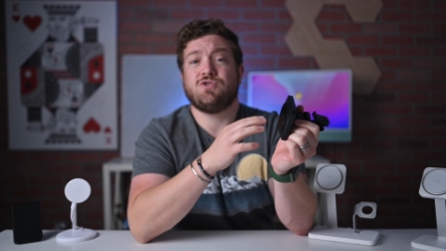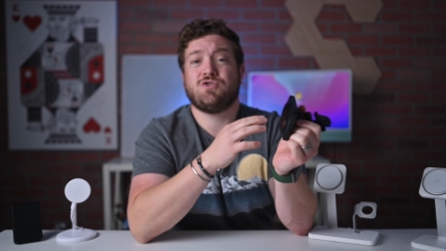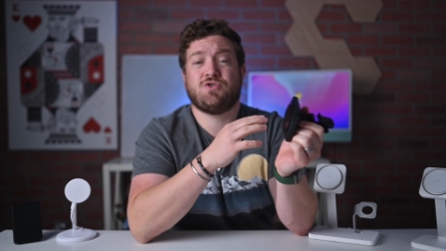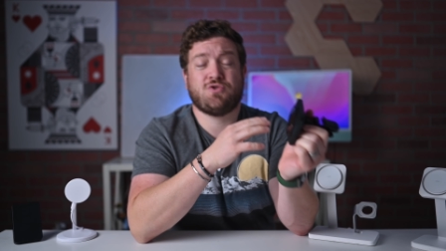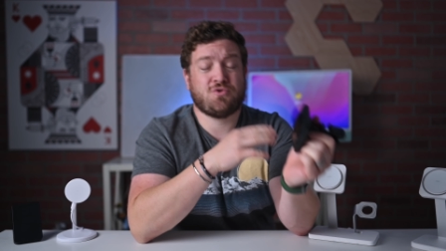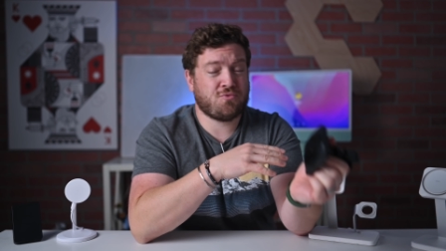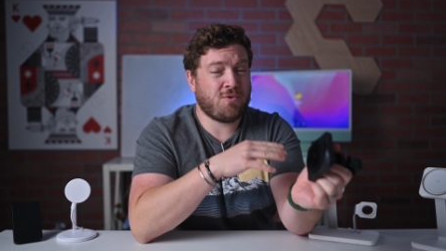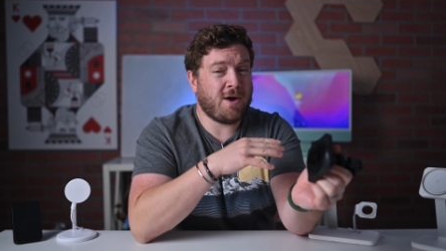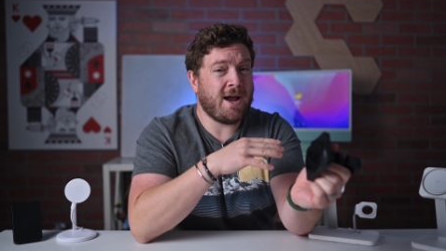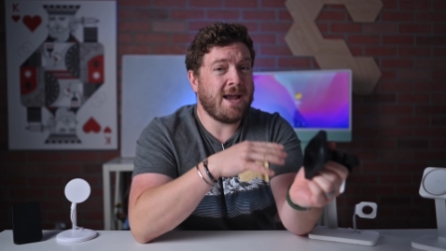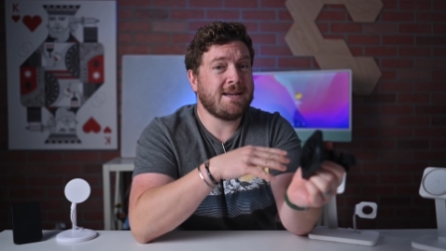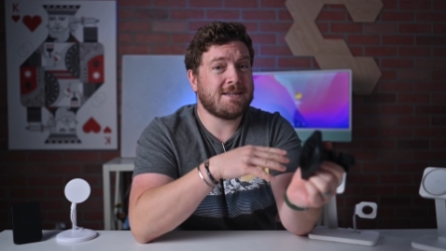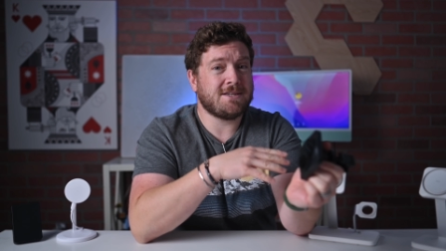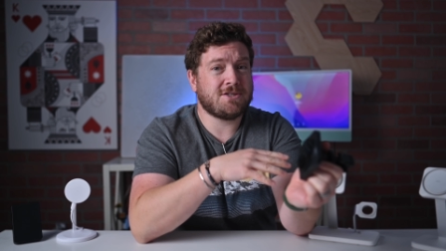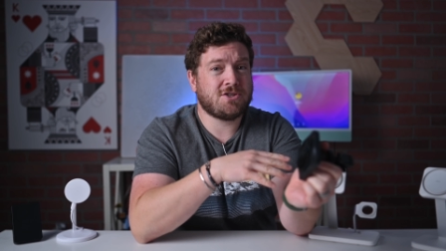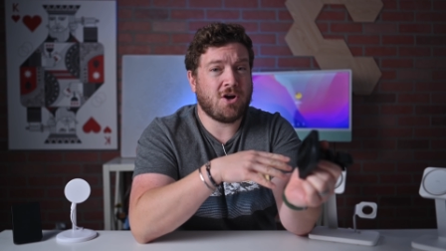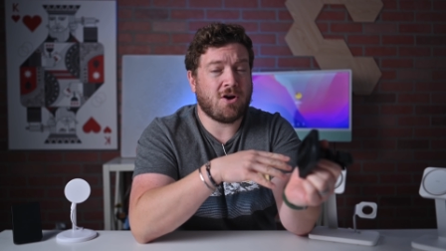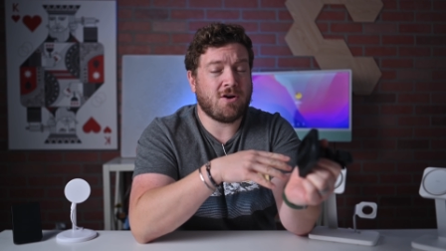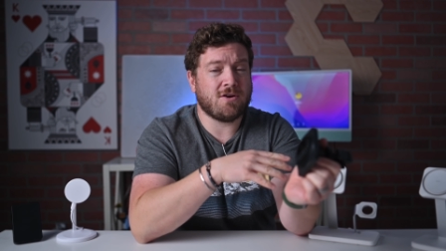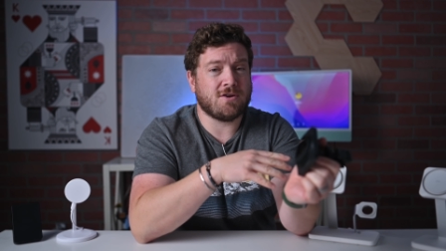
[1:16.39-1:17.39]
trying to
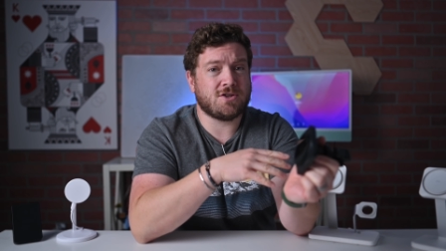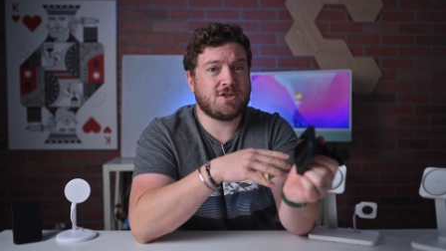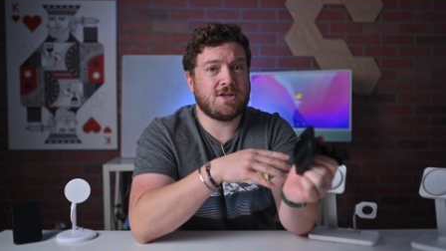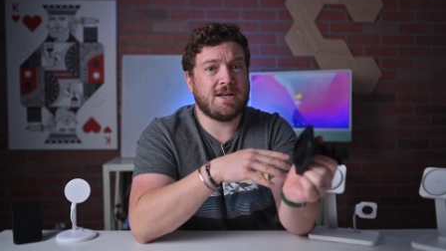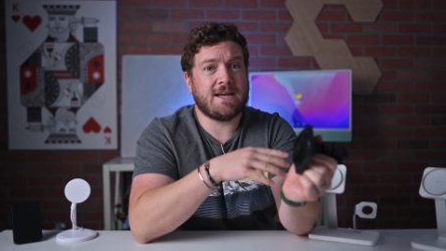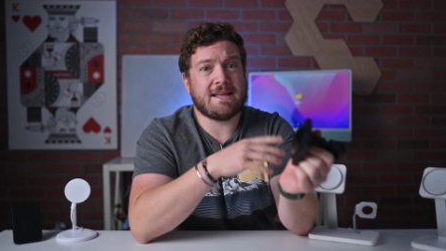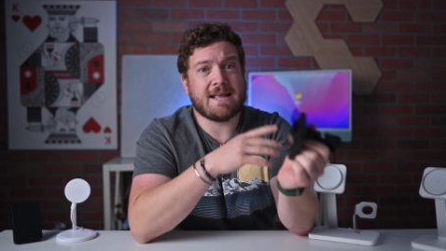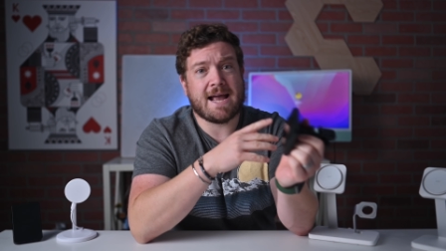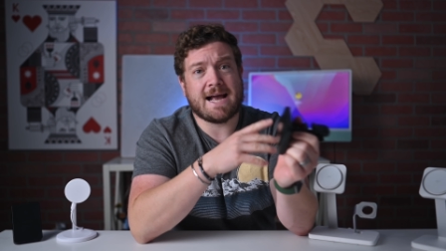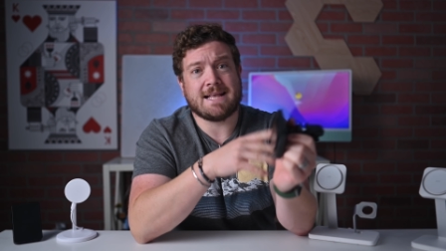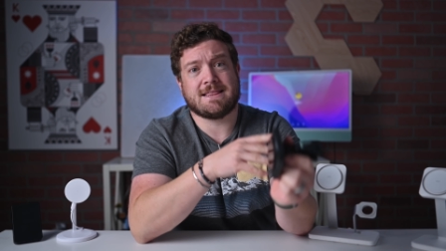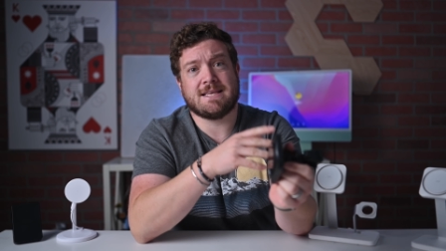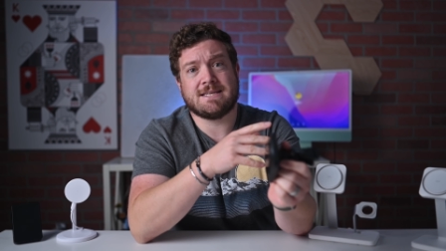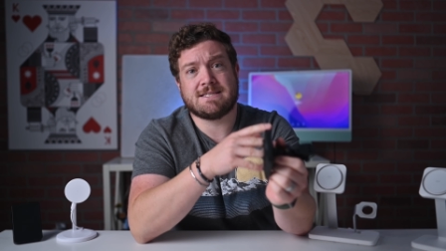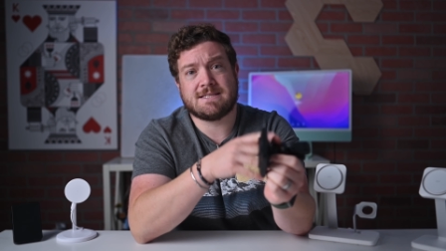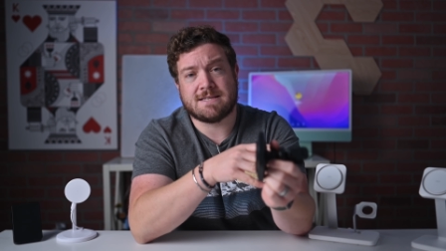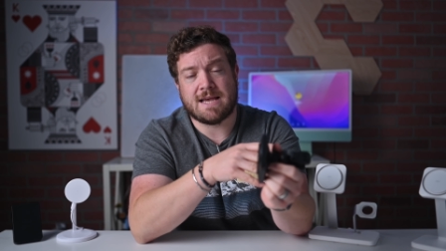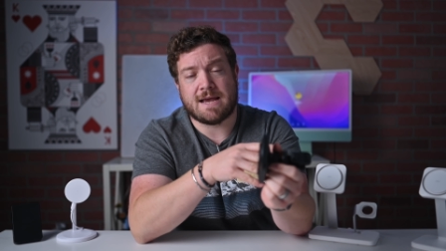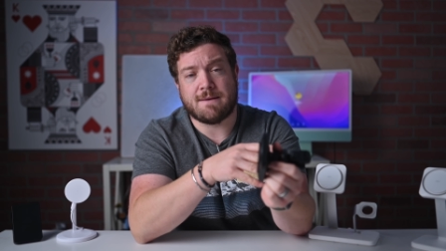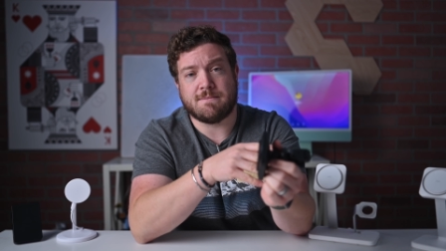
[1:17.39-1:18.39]
charge at the
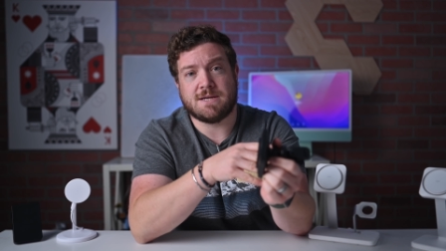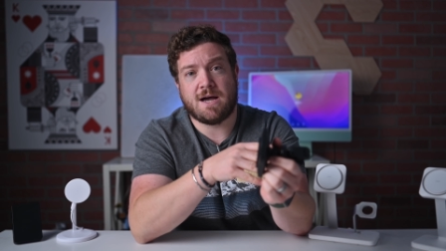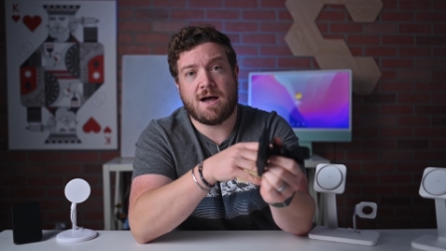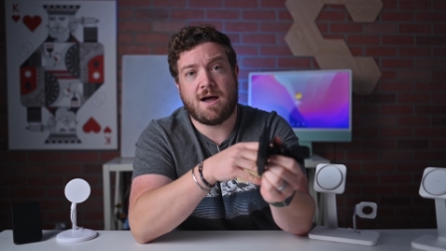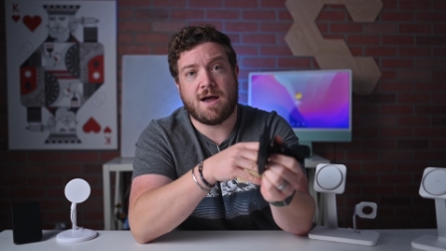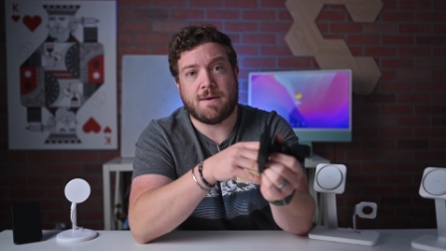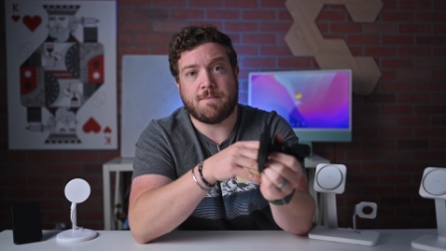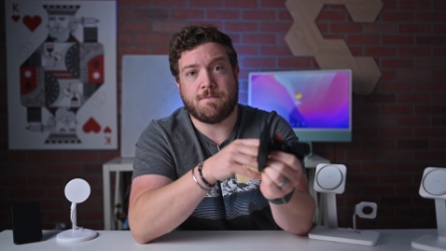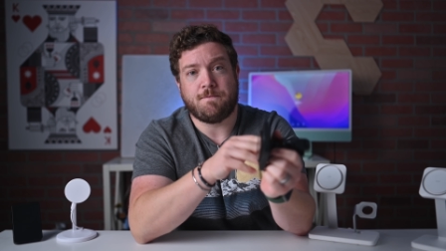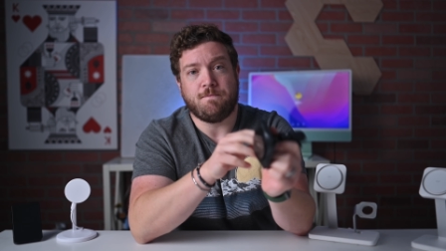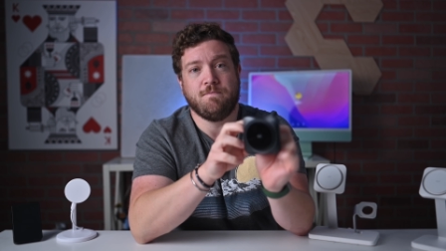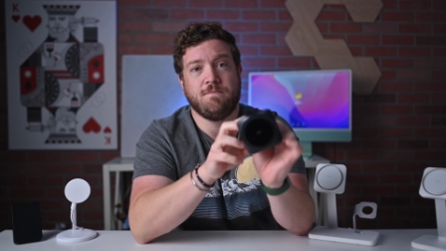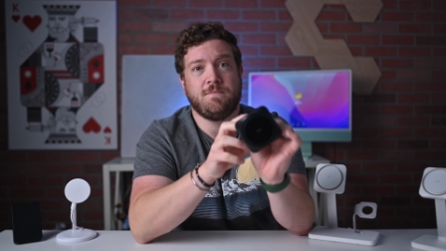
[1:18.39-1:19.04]
same time.